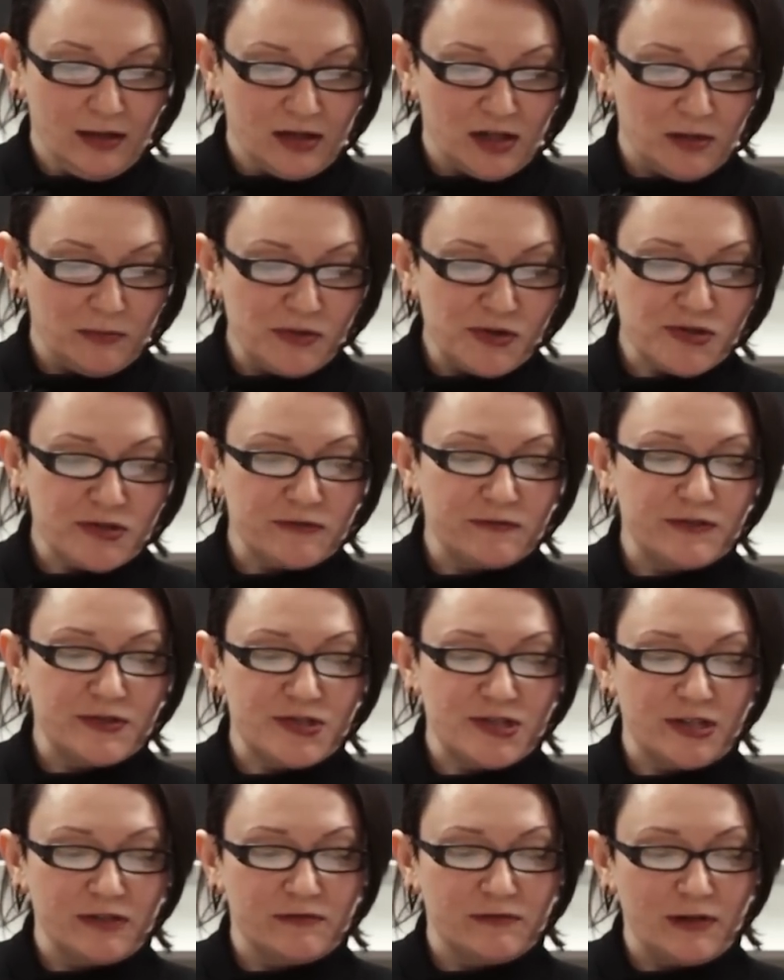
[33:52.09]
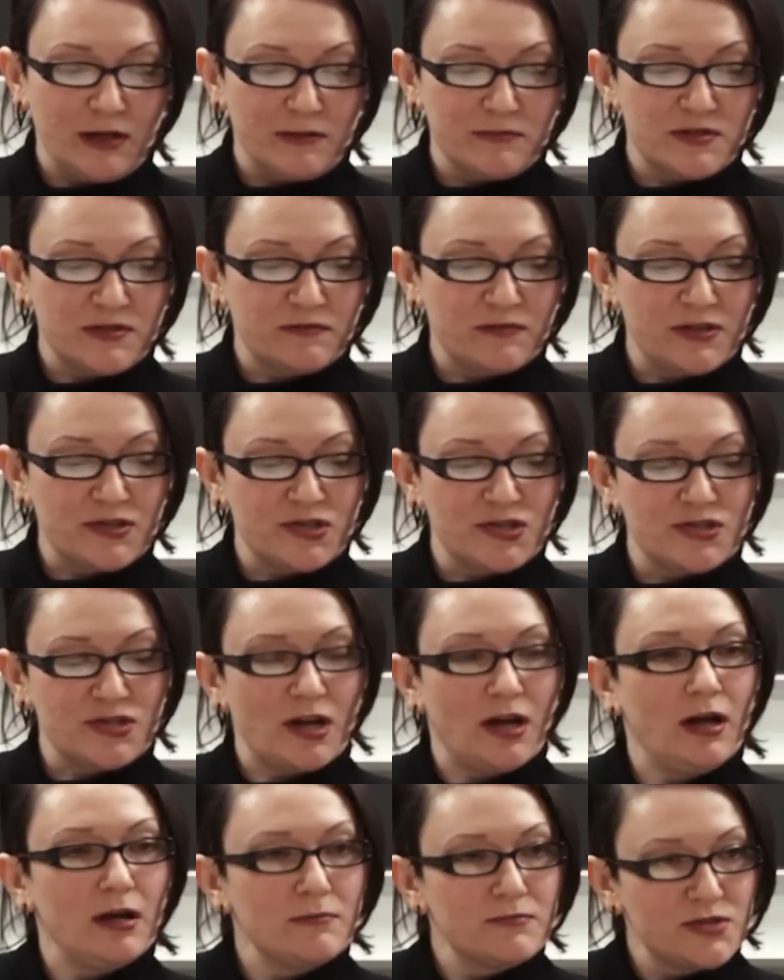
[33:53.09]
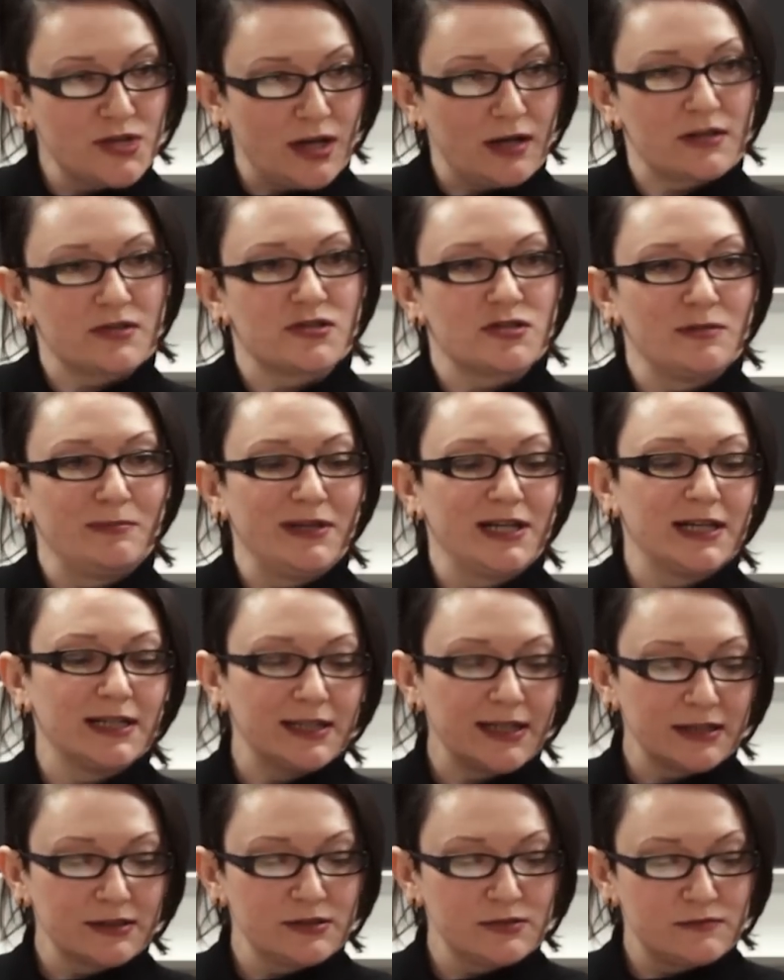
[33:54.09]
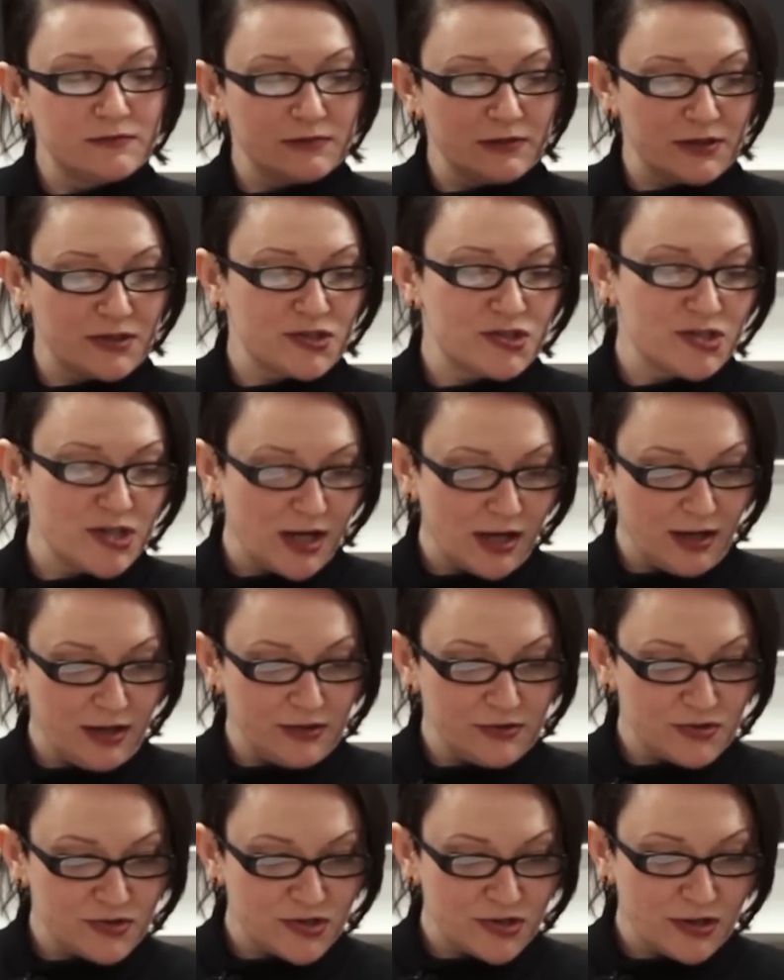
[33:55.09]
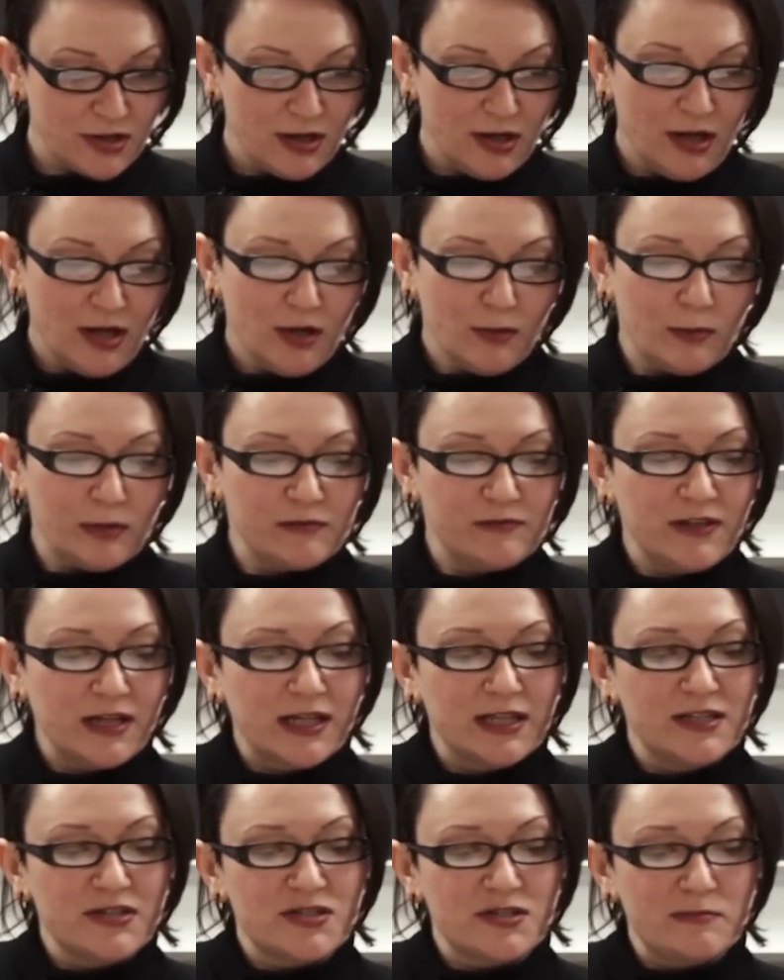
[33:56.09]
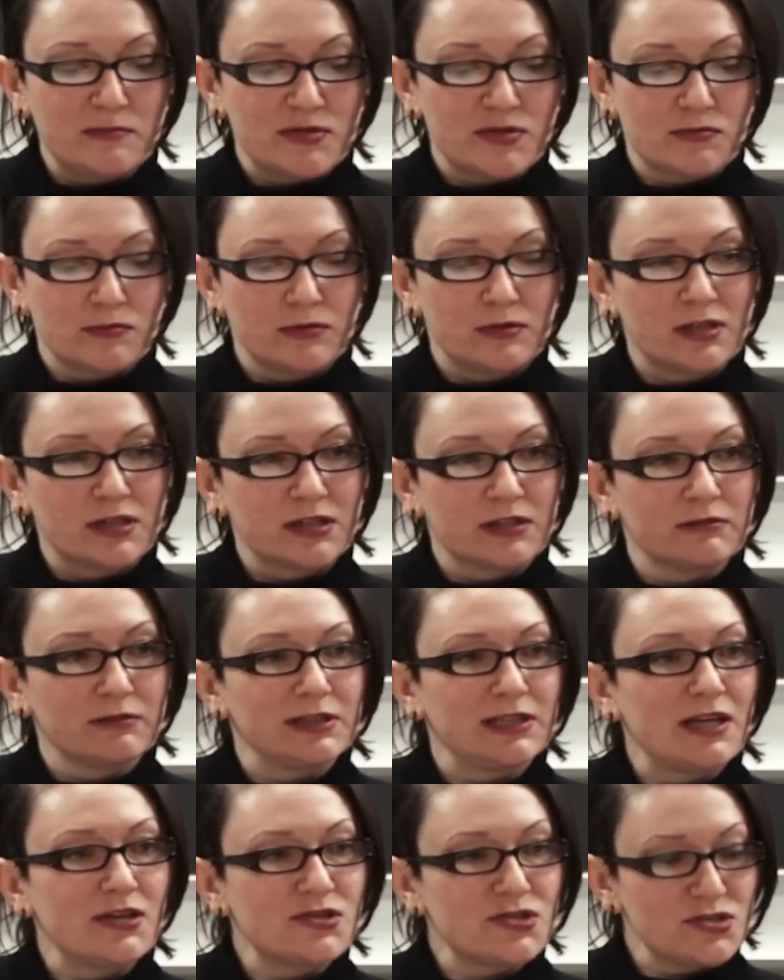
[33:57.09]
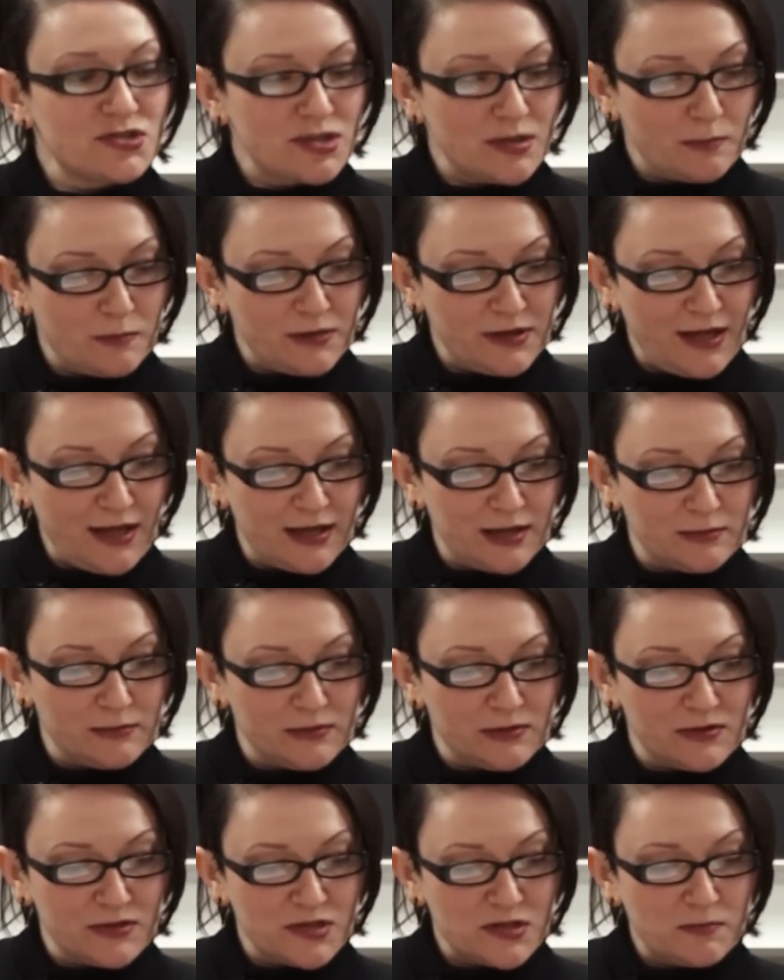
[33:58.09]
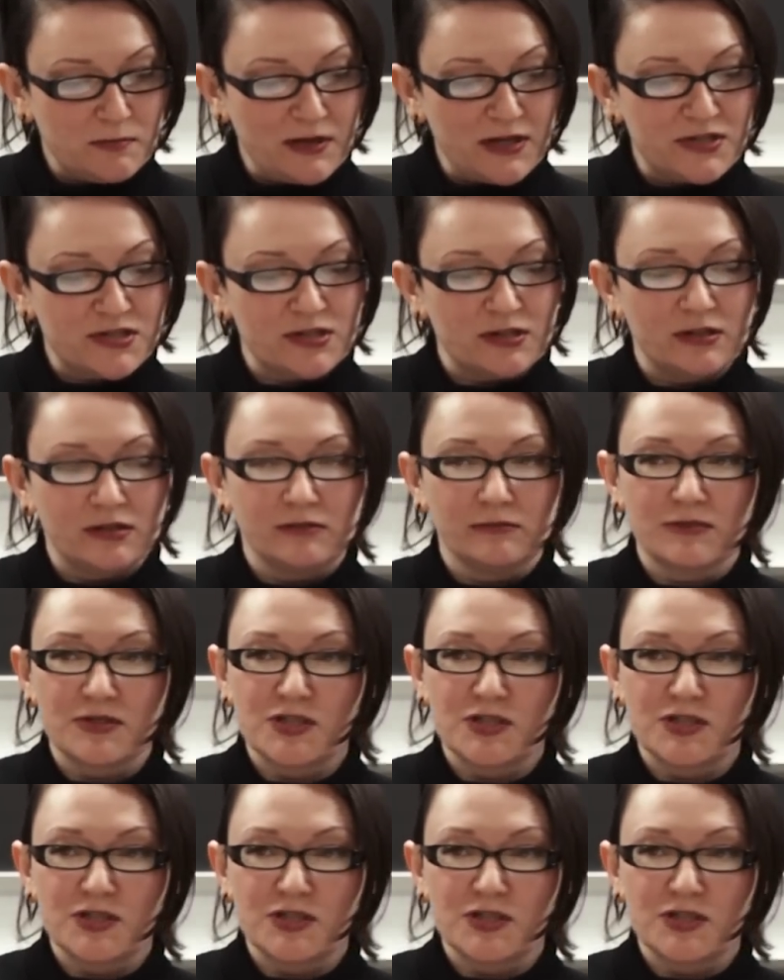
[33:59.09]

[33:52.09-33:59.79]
Commercial fishing frames fish as objects to be collected for exchange, while veganism is rooted in a relationship with animals based on